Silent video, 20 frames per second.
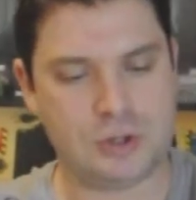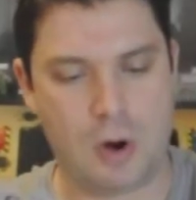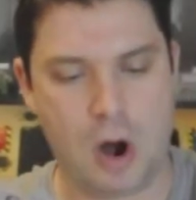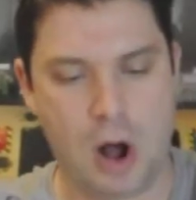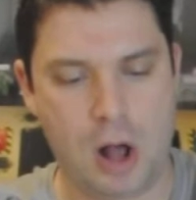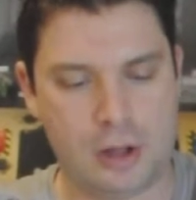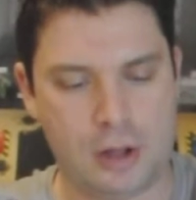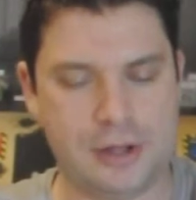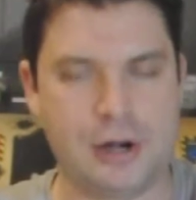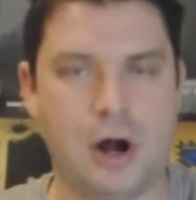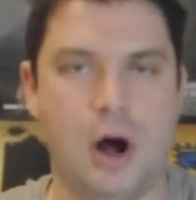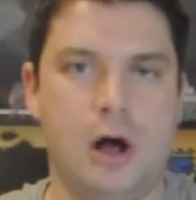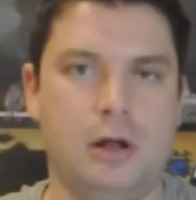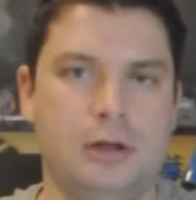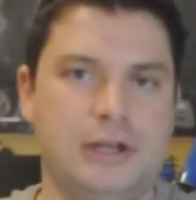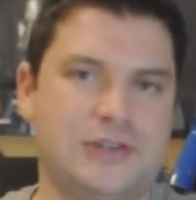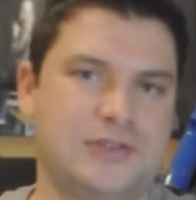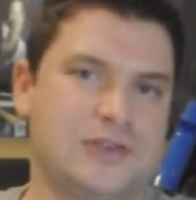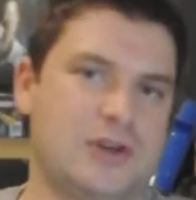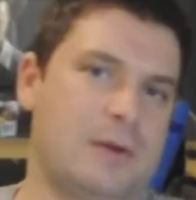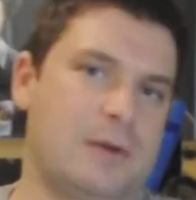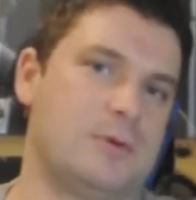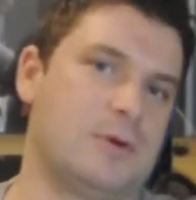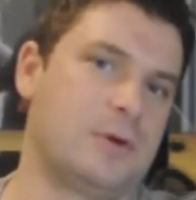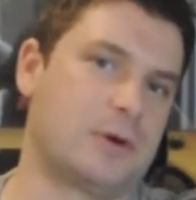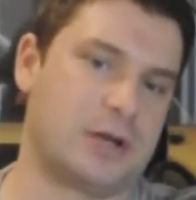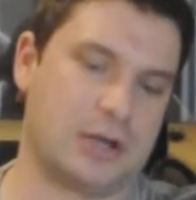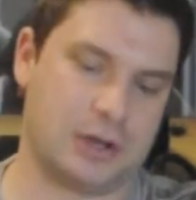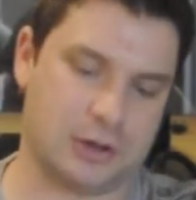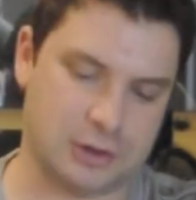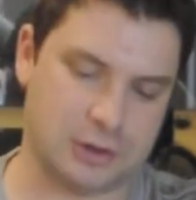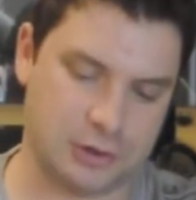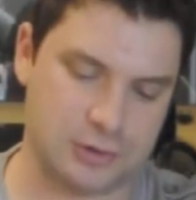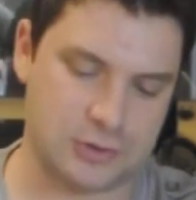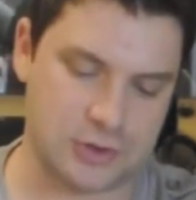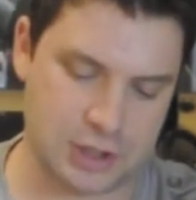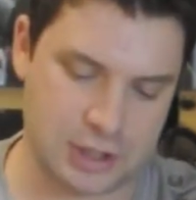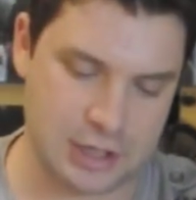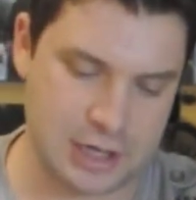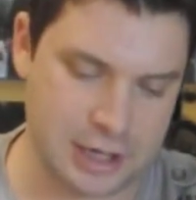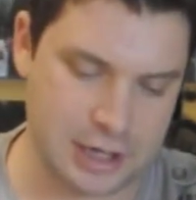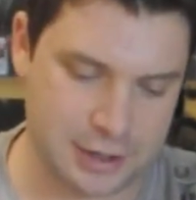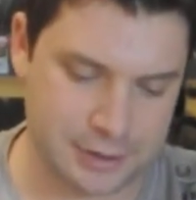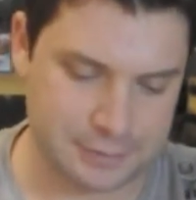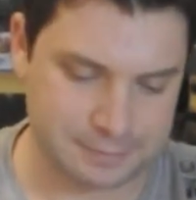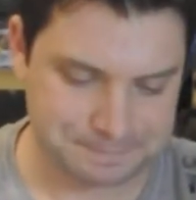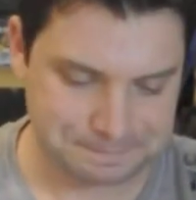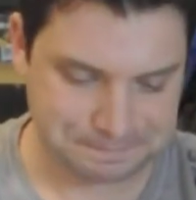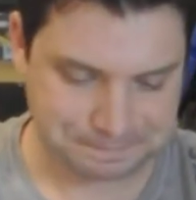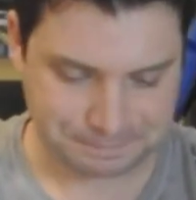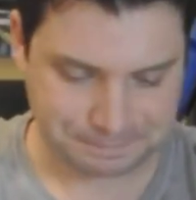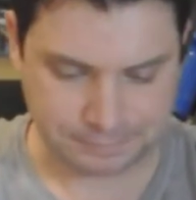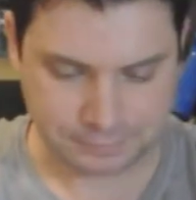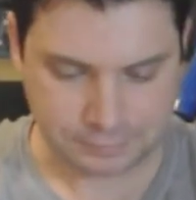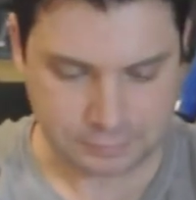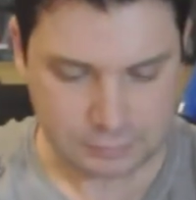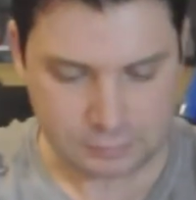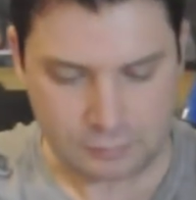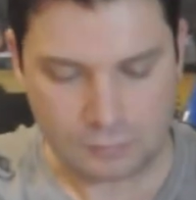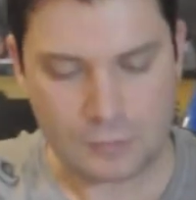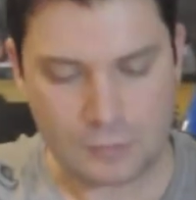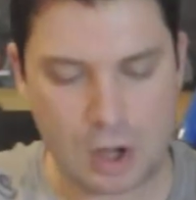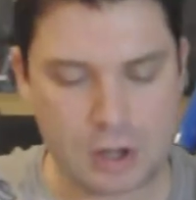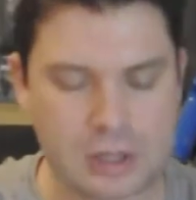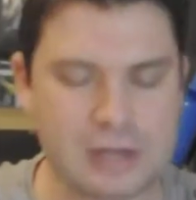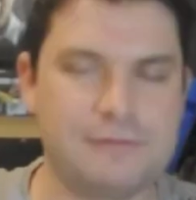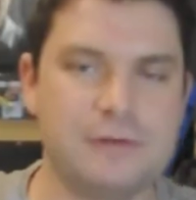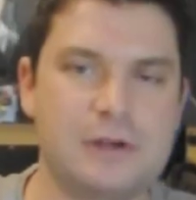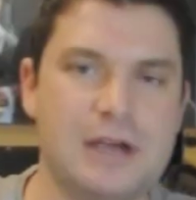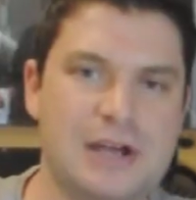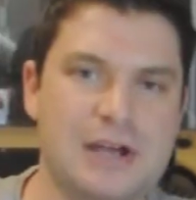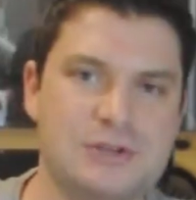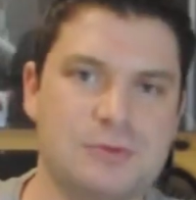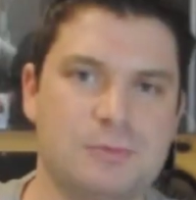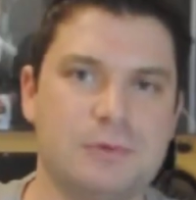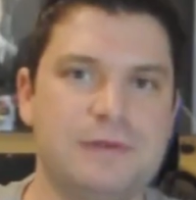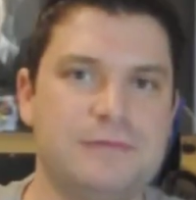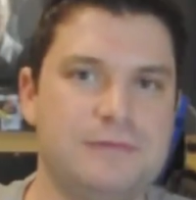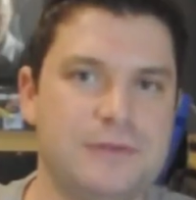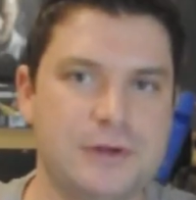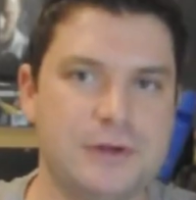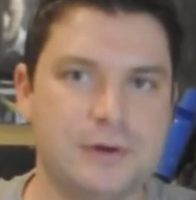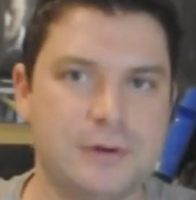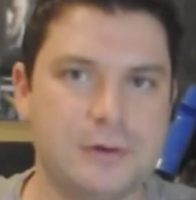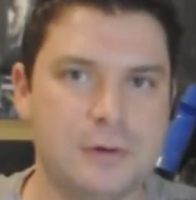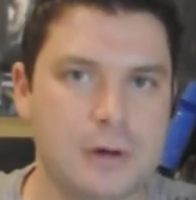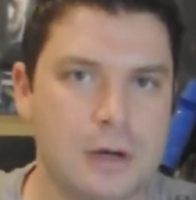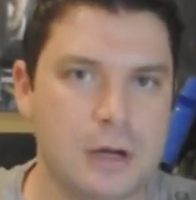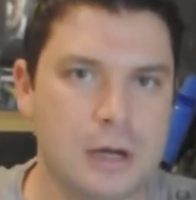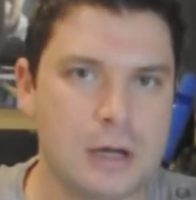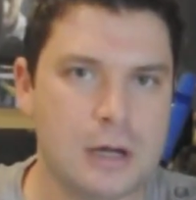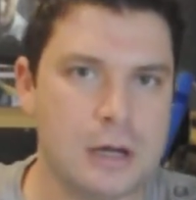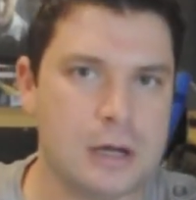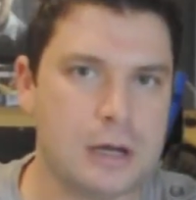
all. So all in all, let's come to a conclusion here. I'll give you guys a review.